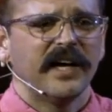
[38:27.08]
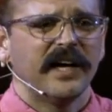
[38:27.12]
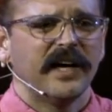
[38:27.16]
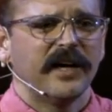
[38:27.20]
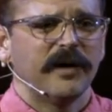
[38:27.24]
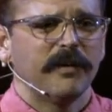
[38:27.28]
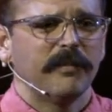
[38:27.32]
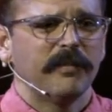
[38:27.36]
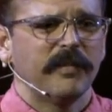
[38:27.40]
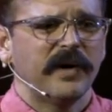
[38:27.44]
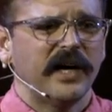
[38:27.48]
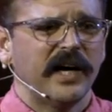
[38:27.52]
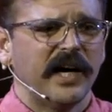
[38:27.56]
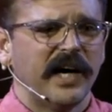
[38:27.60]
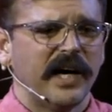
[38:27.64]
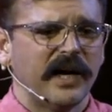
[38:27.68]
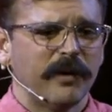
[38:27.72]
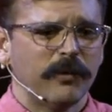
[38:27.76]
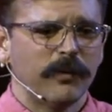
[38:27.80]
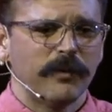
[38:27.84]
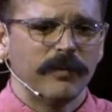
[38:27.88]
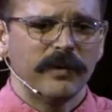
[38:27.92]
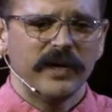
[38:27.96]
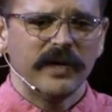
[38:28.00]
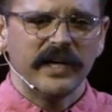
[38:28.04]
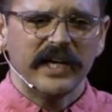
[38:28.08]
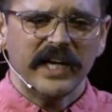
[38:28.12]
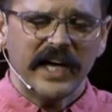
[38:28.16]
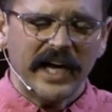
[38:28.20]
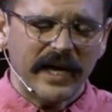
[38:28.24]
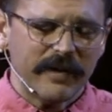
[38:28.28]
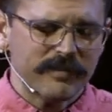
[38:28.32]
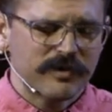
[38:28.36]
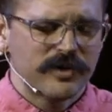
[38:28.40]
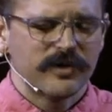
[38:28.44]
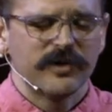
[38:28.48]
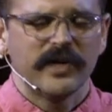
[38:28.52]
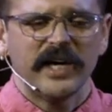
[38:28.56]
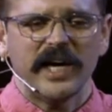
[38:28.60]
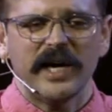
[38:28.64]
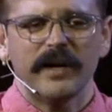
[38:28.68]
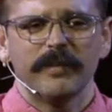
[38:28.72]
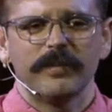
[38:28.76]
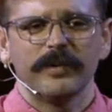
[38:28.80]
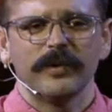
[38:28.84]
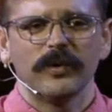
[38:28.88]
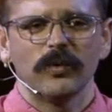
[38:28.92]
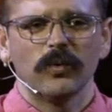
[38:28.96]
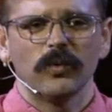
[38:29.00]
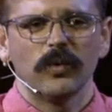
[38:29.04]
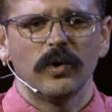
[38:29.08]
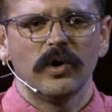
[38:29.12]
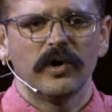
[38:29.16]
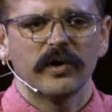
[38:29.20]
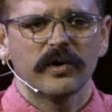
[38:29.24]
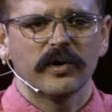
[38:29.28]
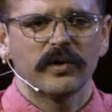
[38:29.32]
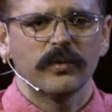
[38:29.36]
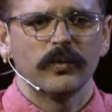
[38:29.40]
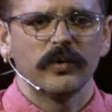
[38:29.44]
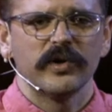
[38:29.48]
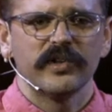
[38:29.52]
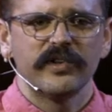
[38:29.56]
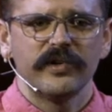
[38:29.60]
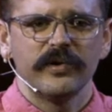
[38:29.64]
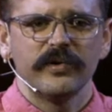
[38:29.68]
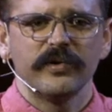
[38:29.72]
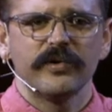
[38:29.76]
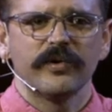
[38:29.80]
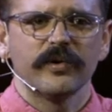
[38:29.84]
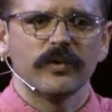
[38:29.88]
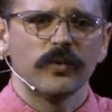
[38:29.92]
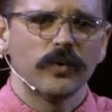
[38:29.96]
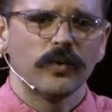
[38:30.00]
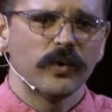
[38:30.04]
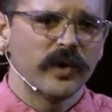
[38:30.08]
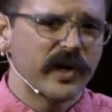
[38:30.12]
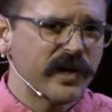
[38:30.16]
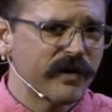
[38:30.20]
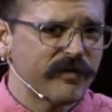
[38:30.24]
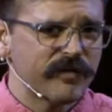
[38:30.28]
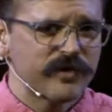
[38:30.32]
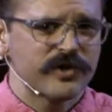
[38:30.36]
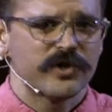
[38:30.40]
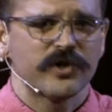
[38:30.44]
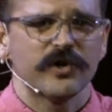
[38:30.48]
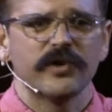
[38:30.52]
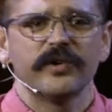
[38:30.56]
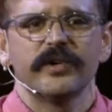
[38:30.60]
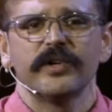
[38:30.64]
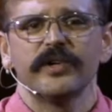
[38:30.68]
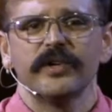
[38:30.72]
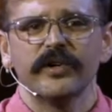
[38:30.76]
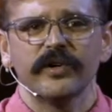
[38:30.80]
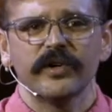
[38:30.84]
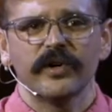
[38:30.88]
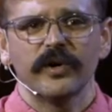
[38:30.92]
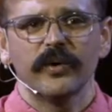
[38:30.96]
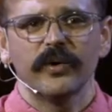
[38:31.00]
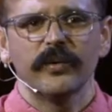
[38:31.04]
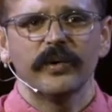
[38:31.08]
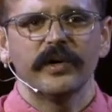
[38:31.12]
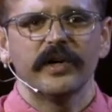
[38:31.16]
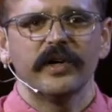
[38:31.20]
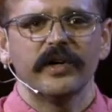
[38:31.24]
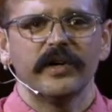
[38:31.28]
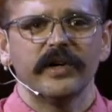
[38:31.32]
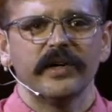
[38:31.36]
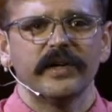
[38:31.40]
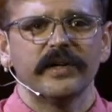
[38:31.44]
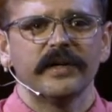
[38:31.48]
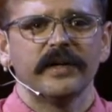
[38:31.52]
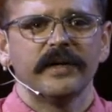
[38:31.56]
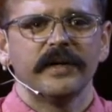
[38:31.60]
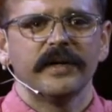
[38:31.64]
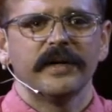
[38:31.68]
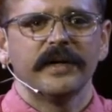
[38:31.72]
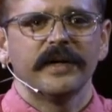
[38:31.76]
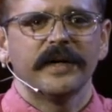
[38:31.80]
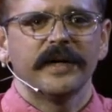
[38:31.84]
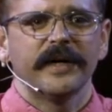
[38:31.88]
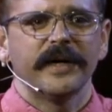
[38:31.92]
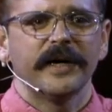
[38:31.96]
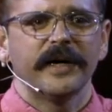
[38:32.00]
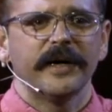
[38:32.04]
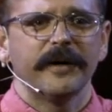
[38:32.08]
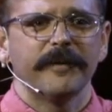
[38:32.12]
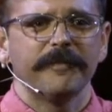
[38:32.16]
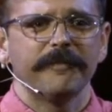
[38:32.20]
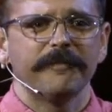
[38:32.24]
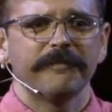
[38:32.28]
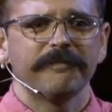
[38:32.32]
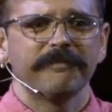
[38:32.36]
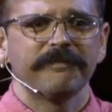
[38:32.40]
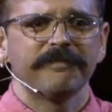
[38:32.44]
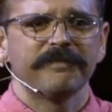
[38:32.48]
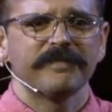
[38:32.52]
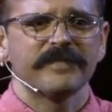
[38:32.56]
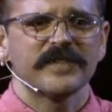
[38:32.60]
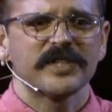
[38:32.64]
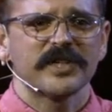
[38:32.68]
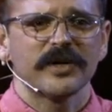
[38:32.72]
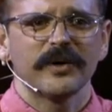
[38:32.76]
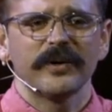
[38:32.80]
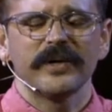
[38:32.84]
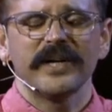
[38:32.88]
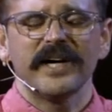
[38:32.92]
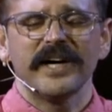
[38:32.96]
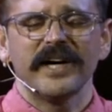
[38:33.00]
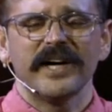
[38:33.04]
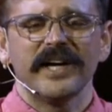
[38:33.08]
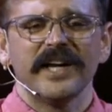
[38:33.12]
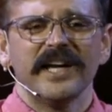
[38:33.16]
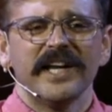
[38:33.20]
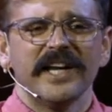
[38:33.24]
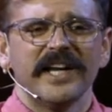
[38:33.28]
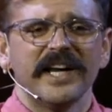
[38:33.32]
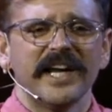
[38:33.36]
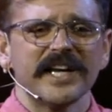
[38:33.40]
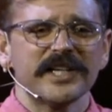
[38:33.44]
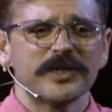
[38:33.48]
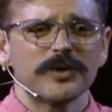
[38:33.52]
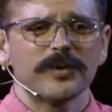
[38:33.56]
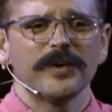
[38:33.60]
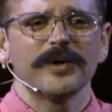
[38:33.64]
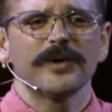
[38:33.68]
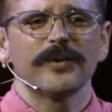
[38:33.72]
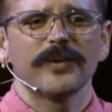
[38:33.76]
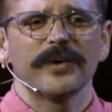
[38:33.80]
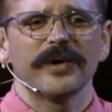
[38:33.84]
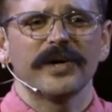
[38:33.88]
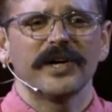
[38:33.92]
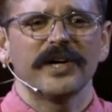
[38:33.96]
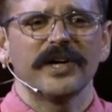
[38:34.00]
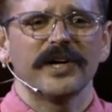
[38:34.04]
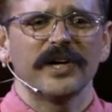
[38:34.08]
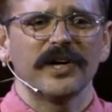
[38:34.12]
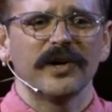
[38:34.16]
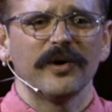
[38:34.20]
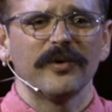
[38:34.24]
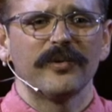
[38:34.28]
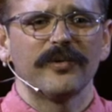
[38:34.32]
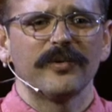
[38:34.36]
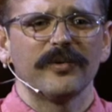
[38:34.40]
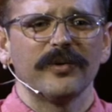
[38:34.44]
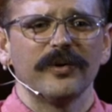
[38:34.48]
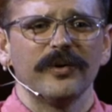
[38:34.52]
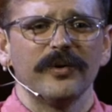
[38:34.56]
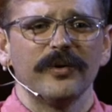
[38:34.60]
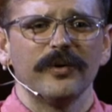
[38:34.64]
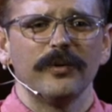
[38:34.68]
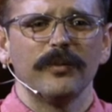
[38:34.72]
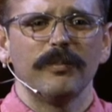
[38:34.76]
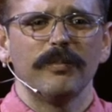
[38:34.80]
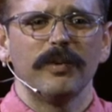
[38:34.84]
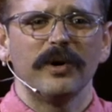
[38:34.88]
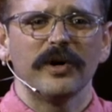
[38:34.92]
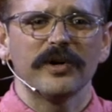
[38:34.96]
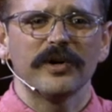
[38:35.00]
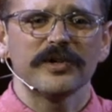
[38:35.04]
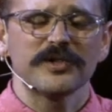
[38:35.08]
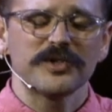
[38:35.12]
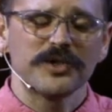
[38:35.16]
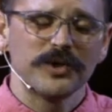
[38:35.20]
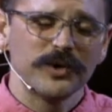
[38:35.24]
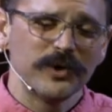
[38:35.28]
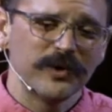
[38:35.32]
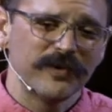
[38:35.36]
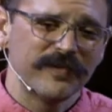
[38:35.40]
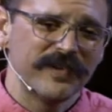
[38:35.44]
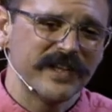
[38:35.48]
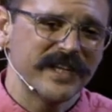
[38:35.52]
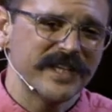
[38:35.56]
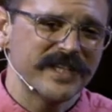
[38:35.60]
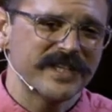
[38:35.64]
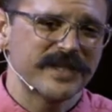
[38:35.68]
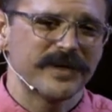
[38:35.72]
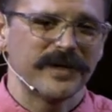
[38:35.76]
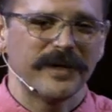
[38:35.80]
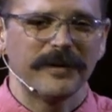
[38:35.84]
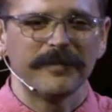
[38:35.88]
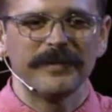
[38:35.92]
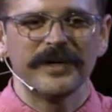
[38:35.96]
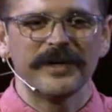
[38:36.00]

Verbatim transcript: Um, I would be absolutely happy to walk with you through whatever journey you're going on. Um, so, yeah, next week we're going to go through part two of this.